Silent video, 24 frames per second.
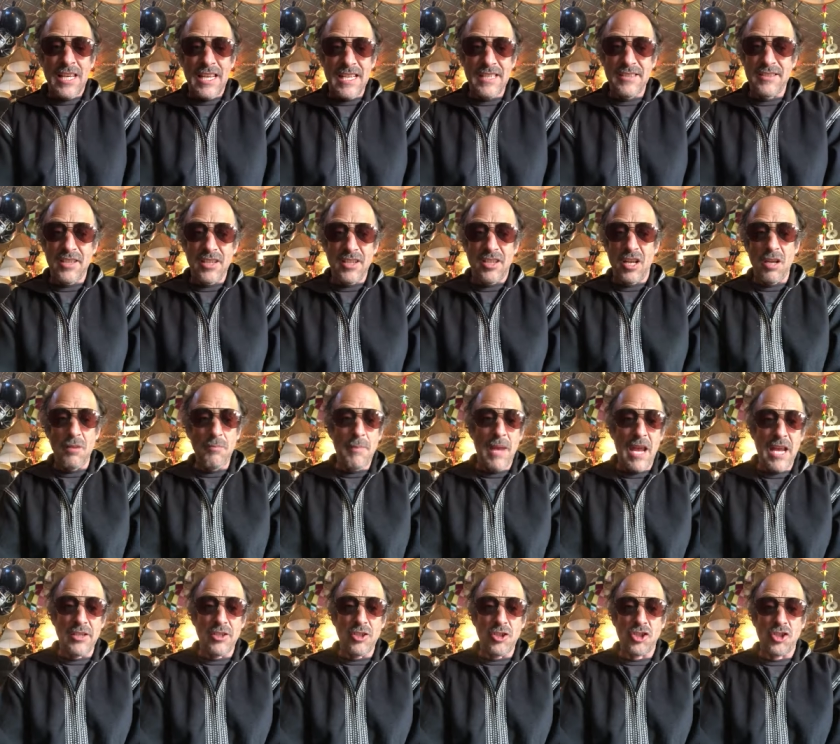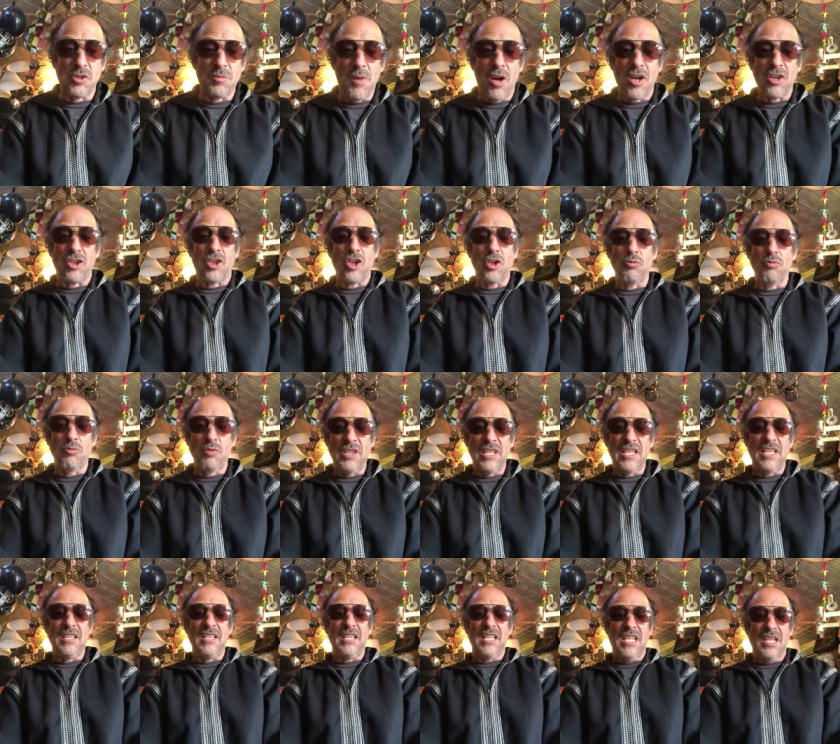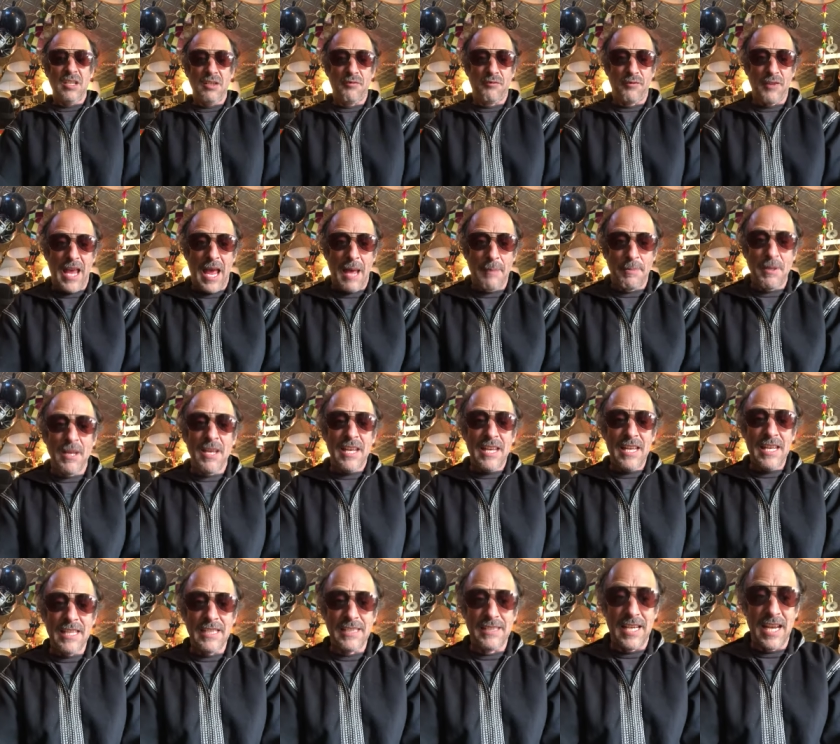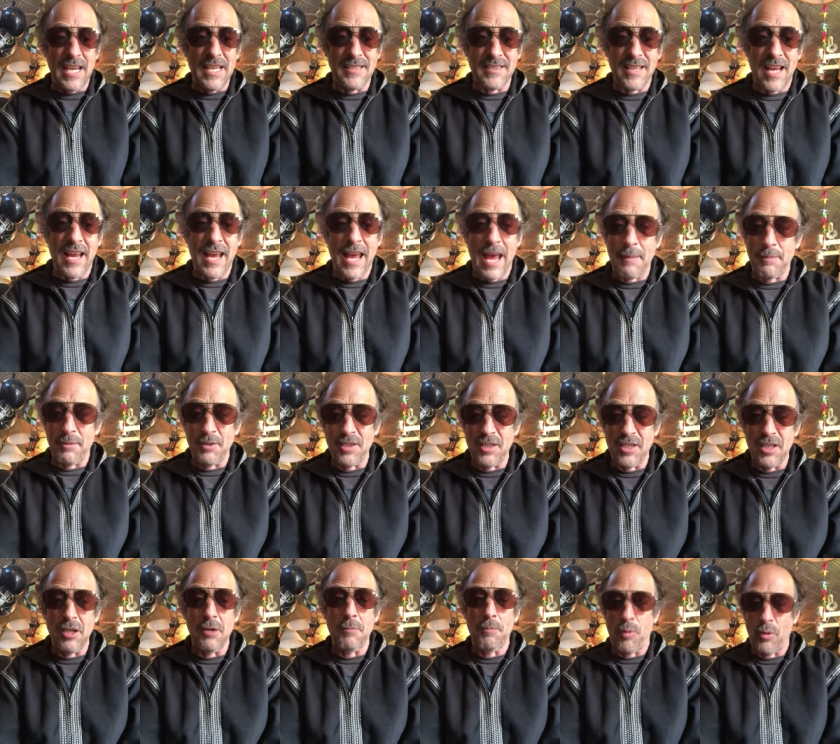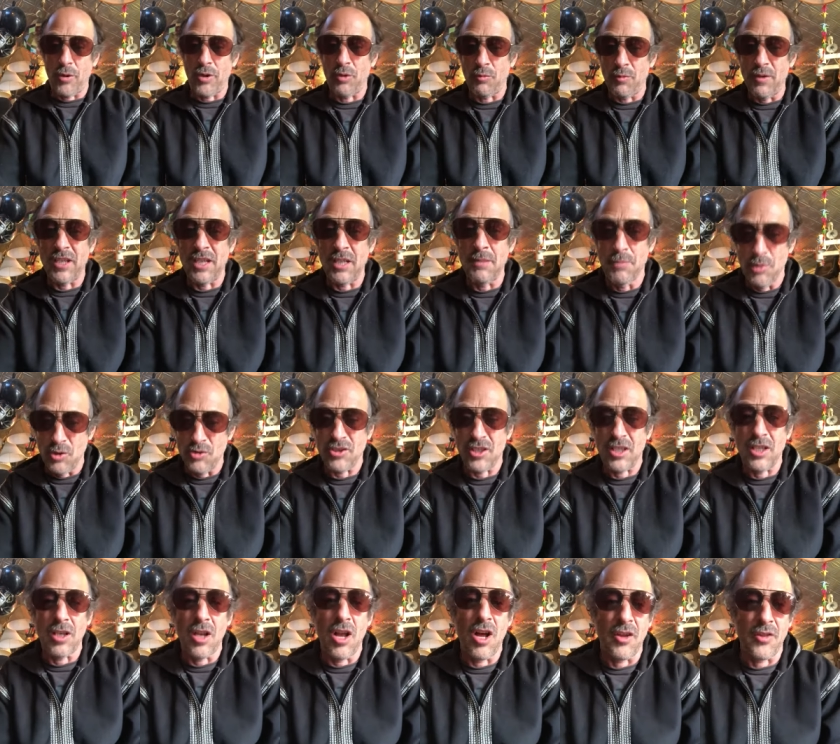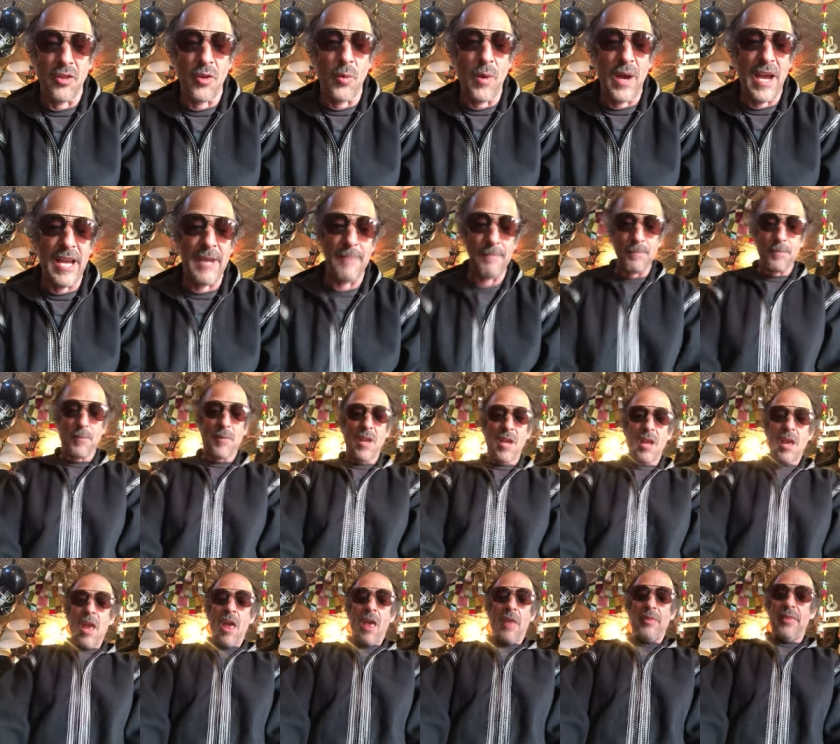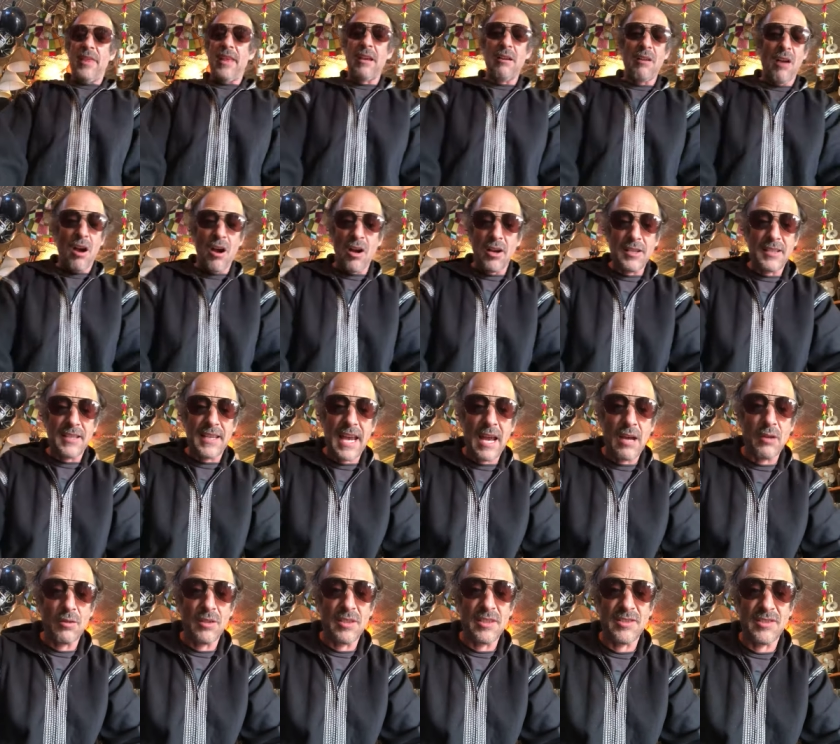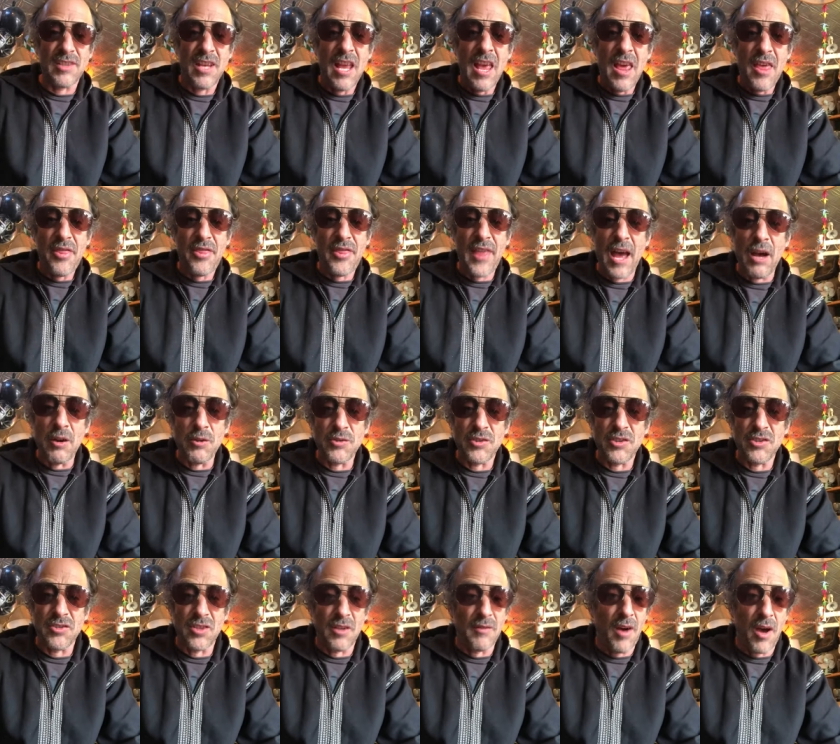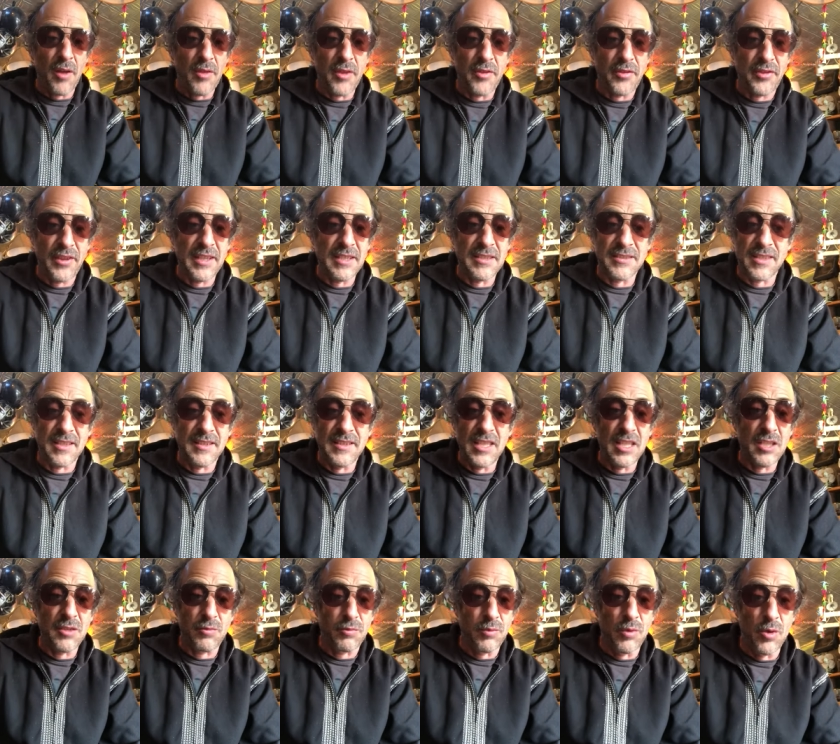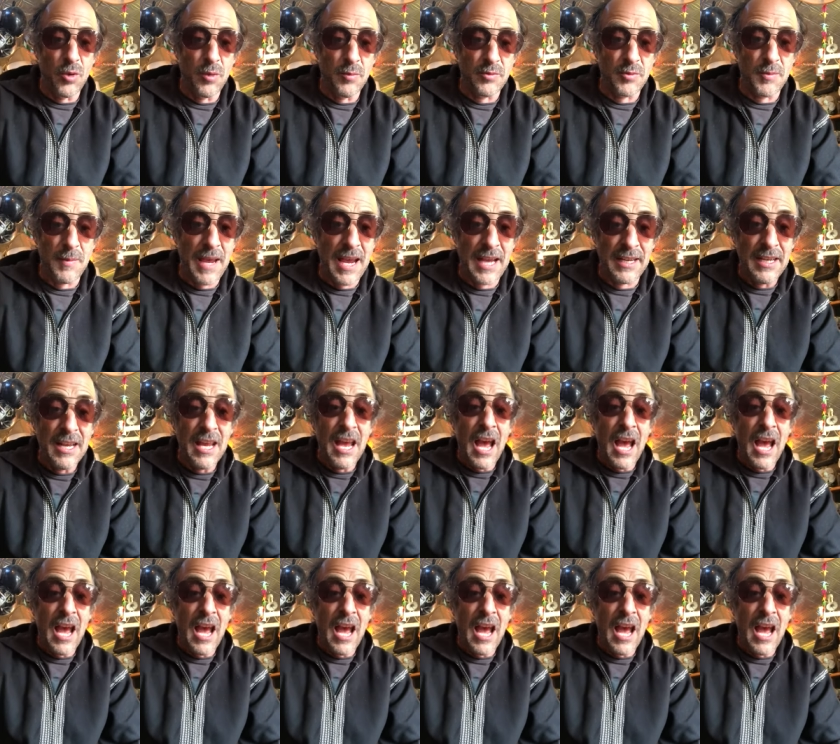is the Commander Schmuck Korean ear flap in case I happen to hear Puerto Rican music along the way. There are countless thousands of other things in these rooms, man,